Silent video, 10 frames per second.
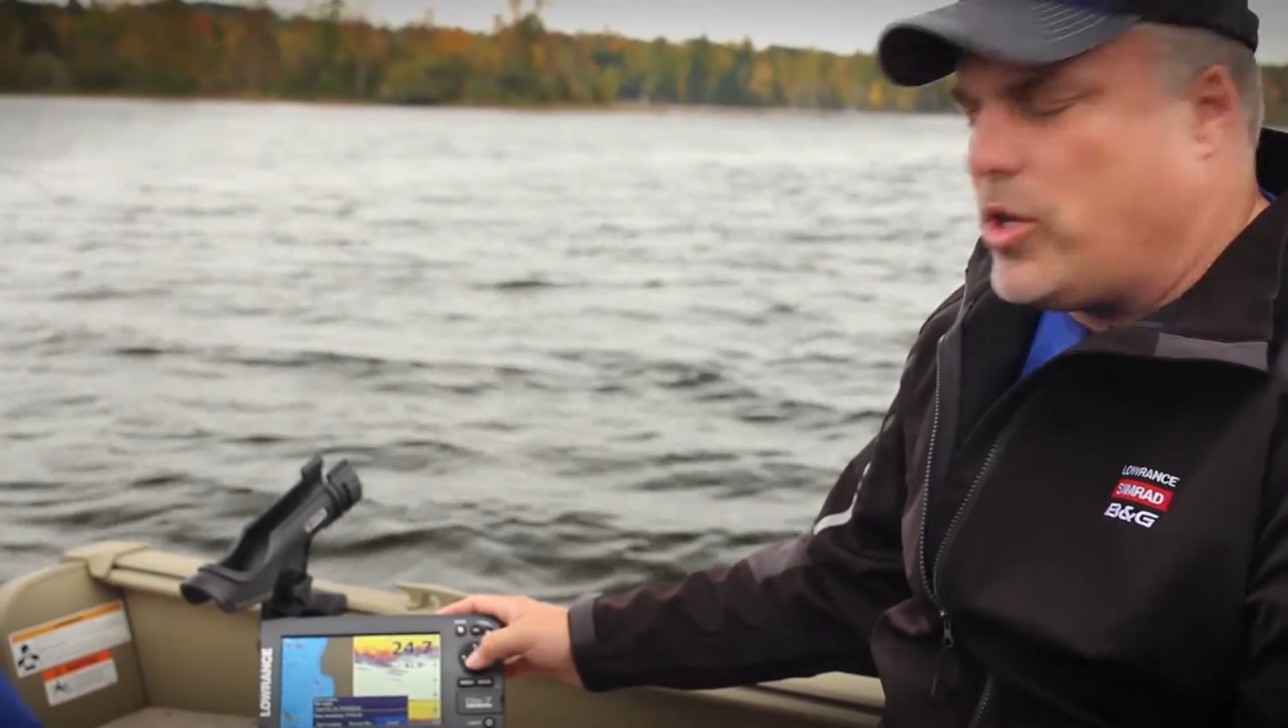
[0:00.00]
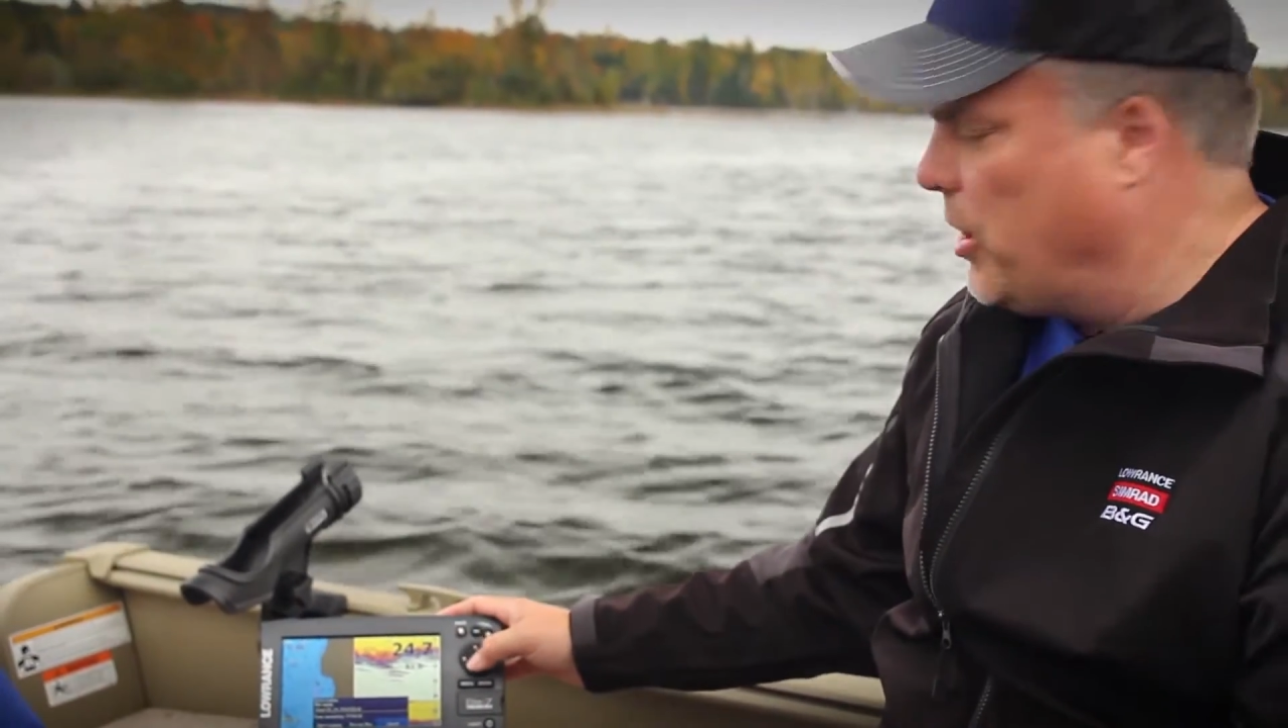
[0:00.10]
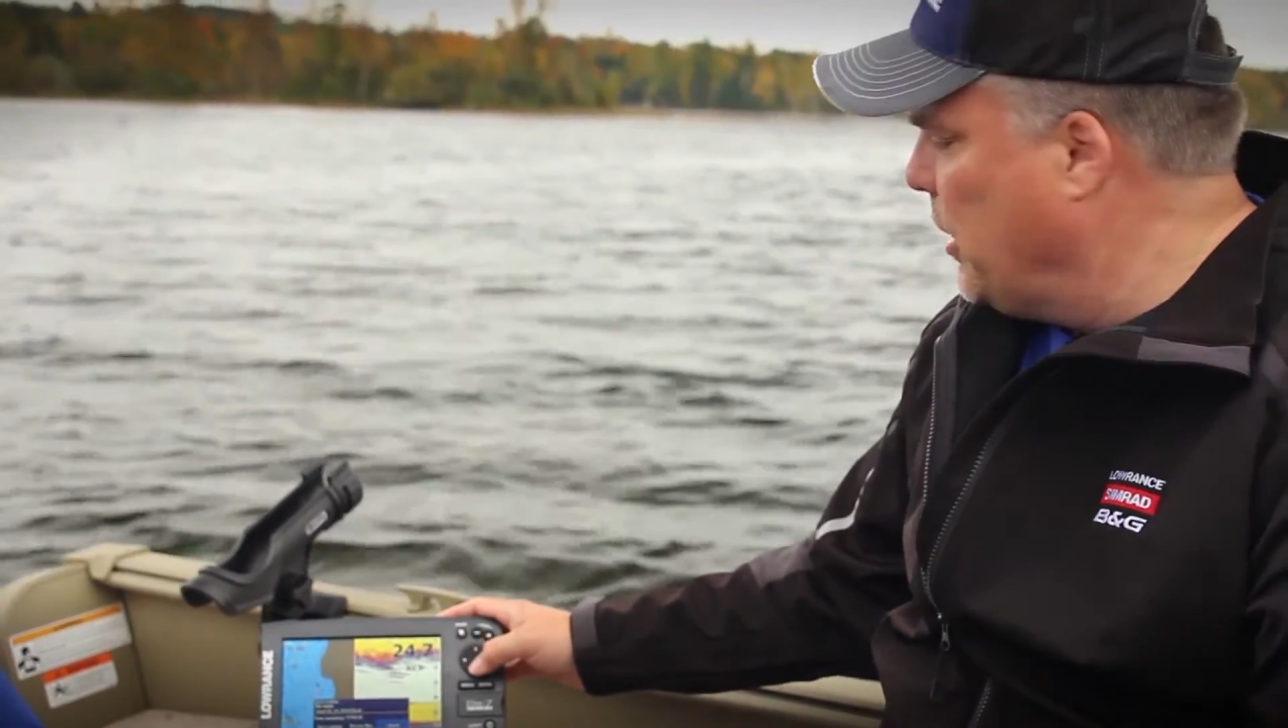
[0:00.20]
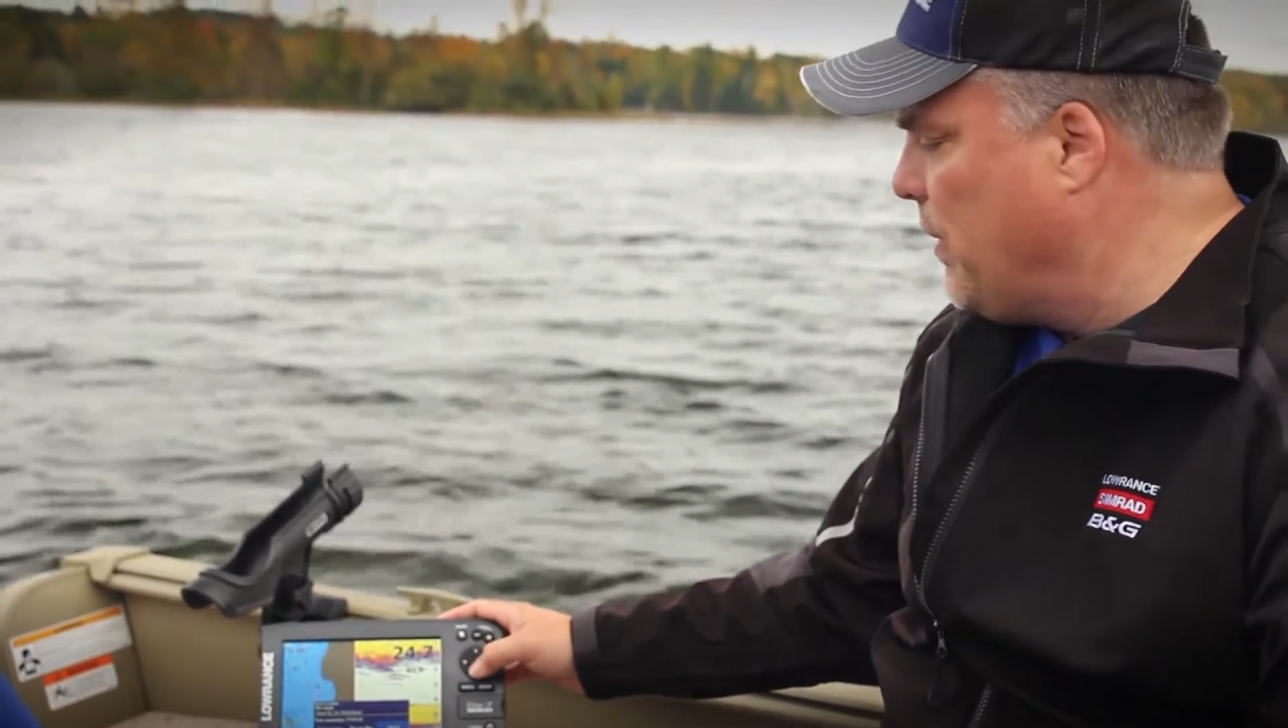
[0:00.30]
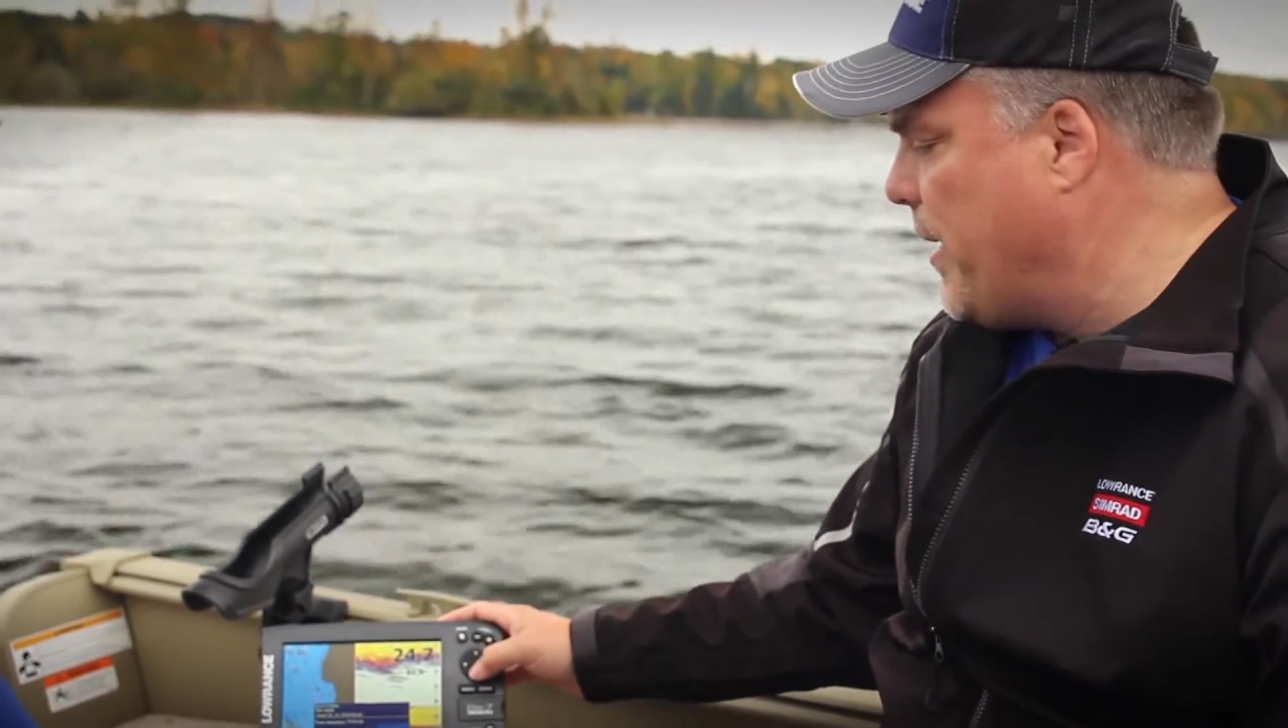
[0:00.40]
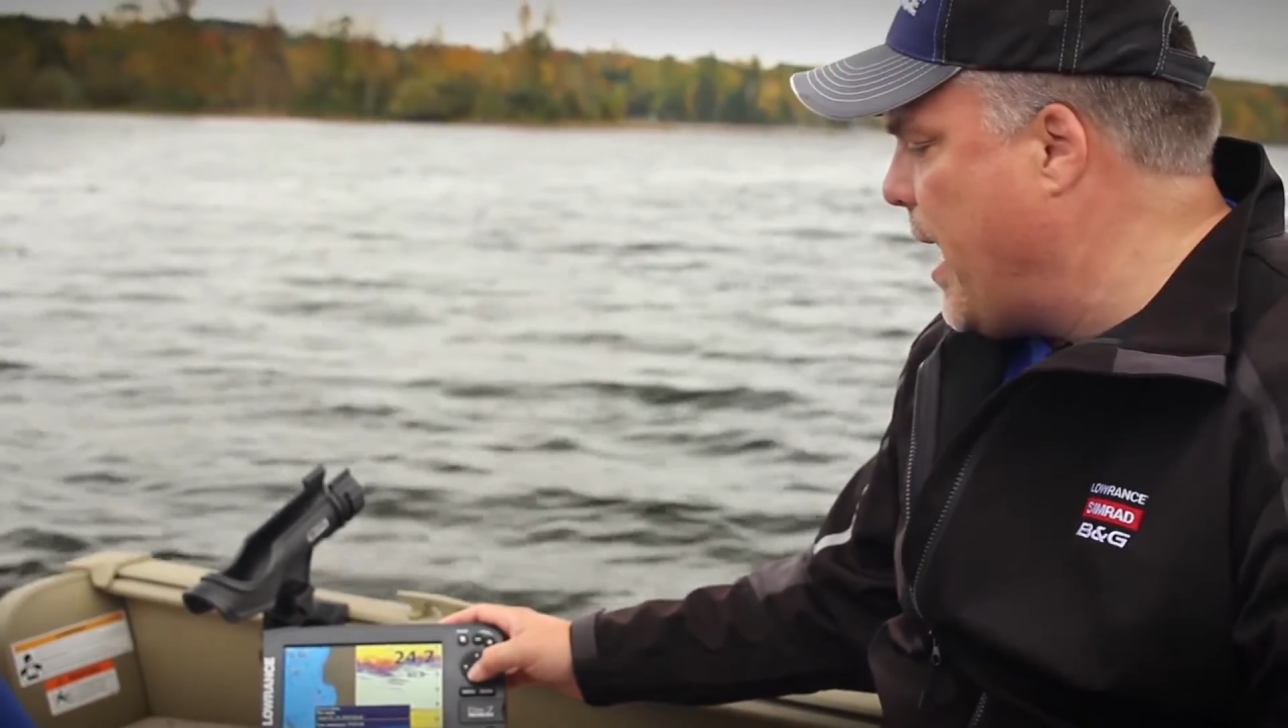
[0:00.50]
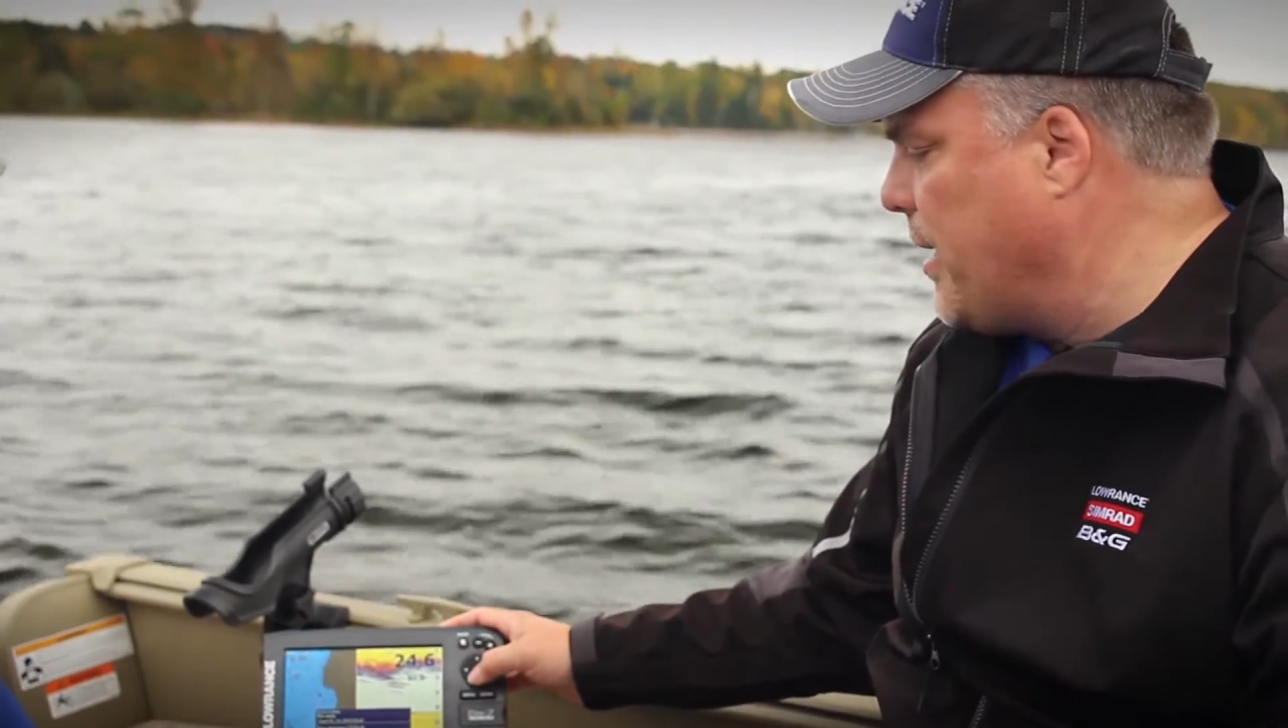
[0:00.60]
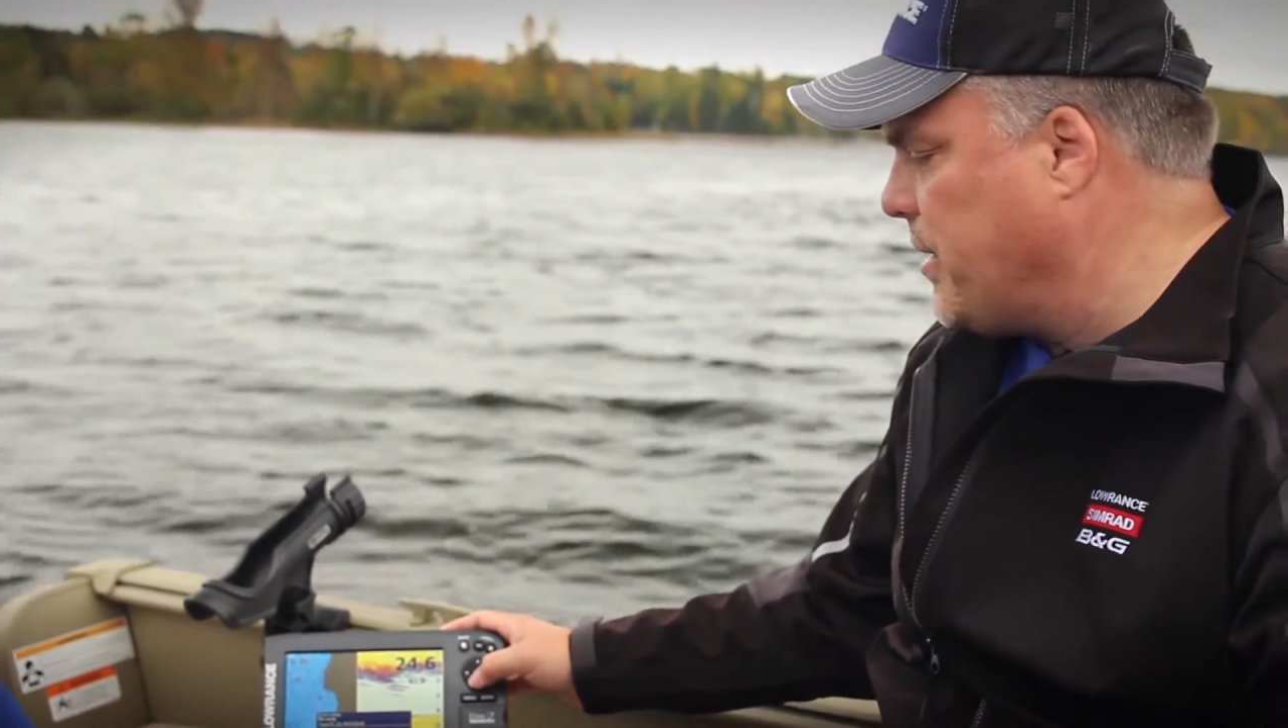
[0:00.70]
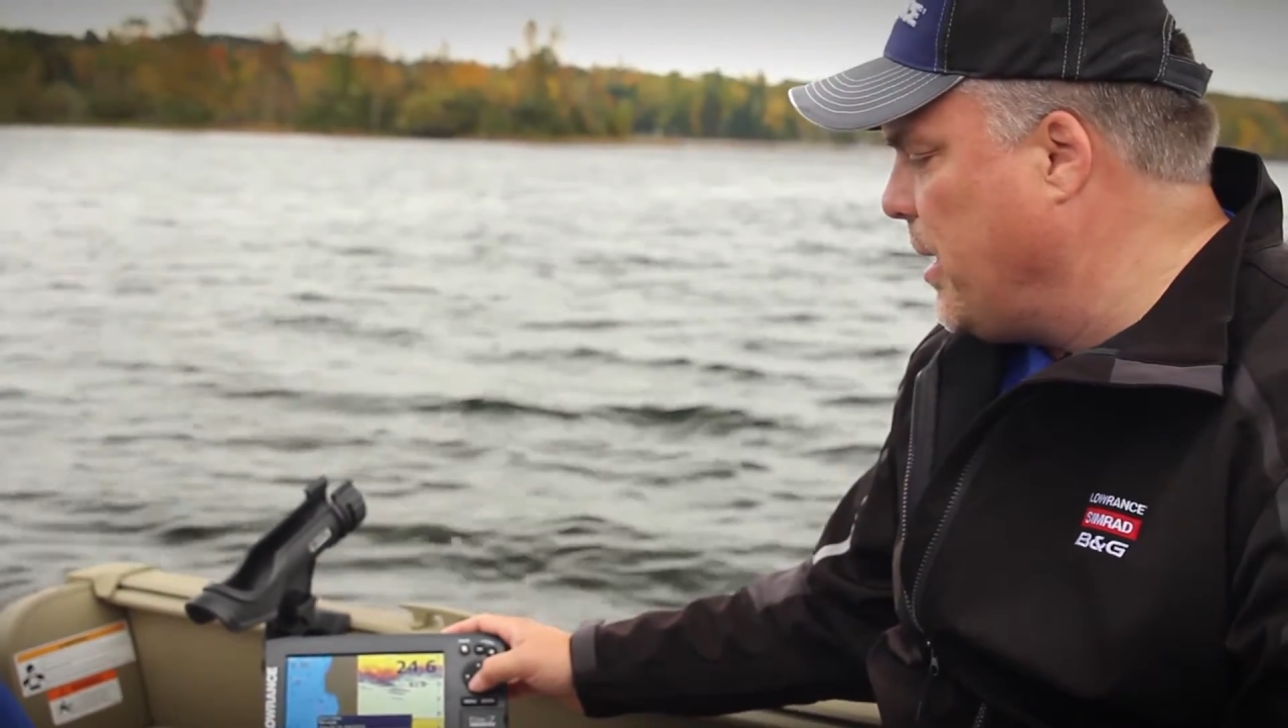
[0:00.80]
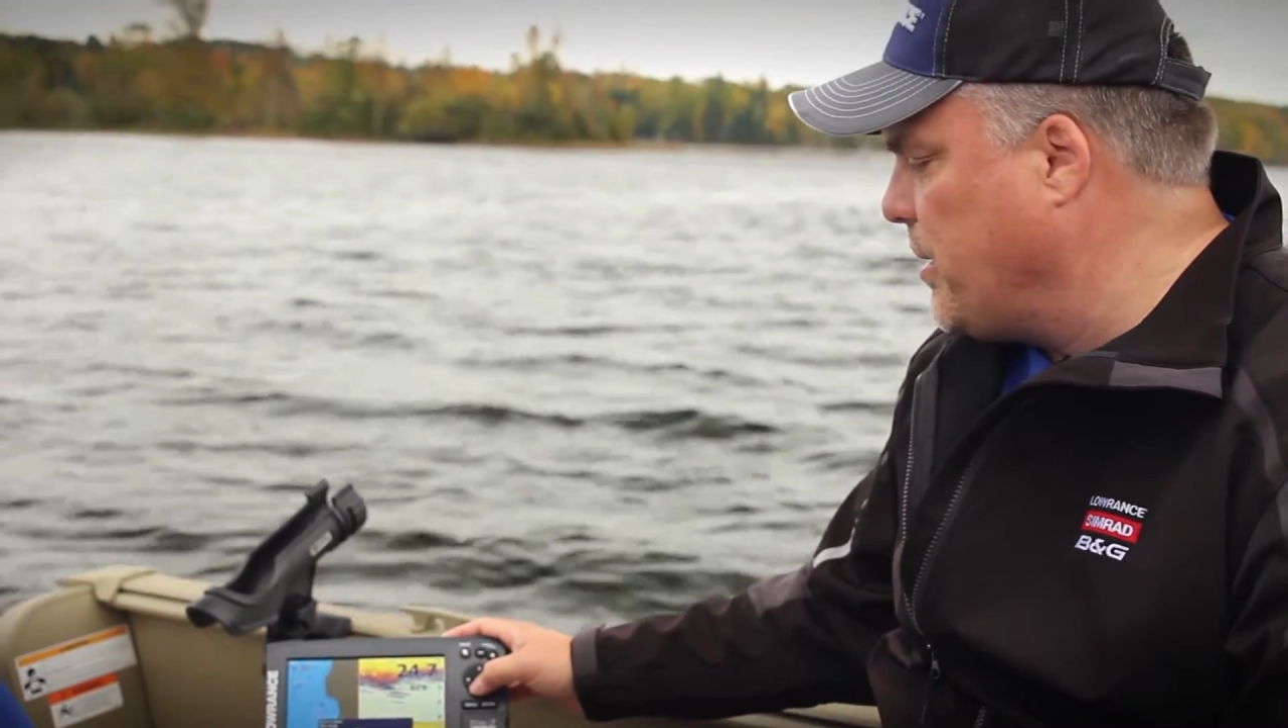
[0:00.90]
you can leave it
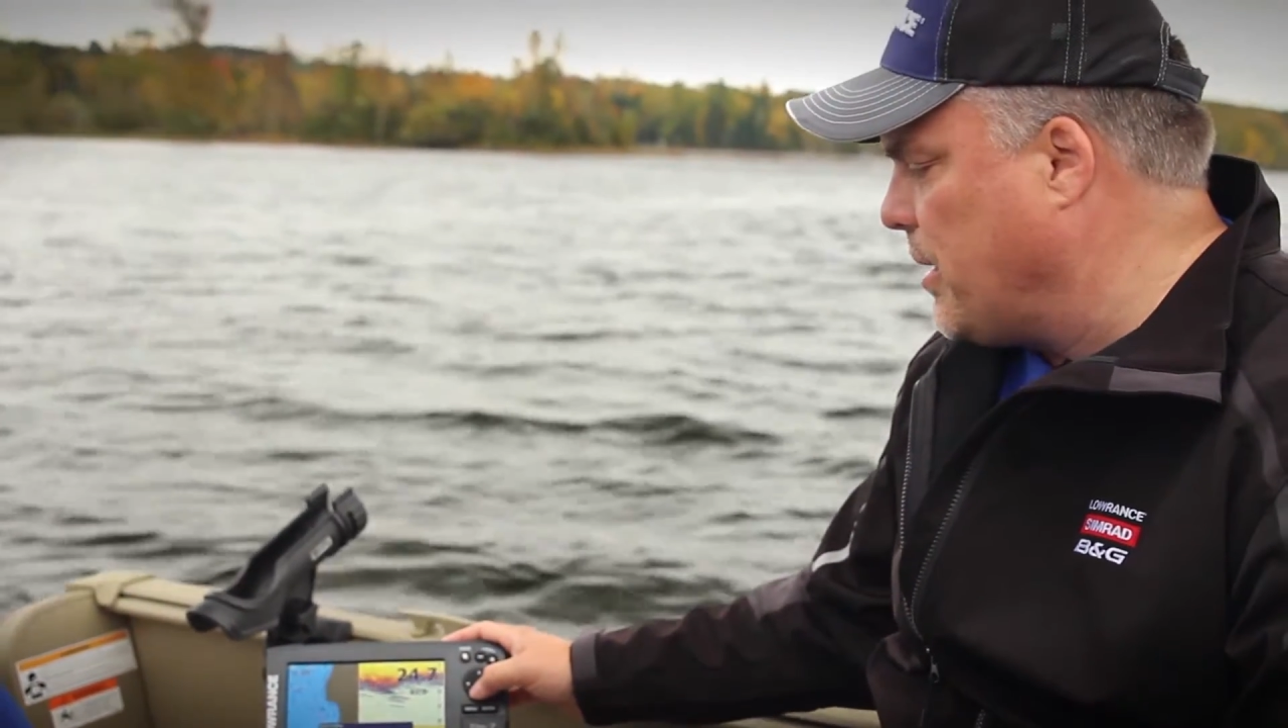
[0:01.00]
as is.